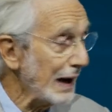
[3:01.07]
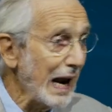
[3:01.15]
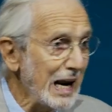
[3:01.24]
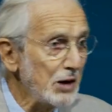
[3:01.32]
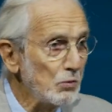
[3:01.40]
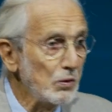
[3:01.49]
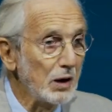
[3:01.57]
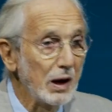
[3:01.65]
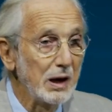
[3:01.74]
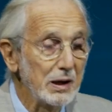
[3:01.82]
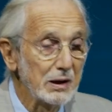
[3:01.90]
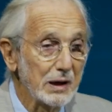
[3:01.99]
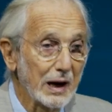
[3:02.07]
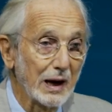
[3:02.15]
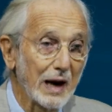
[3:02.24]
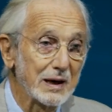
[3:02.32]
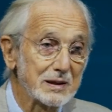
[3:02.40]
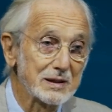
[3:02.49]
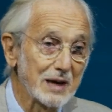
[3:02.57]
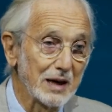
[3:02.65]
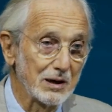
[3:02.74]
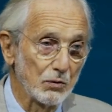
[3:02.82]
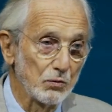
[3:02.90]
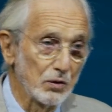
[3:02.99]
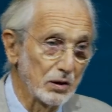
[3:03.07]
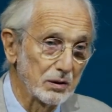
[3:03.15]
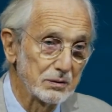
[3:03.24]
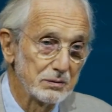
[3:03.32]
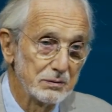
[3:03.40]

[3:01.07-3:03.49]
and the external world.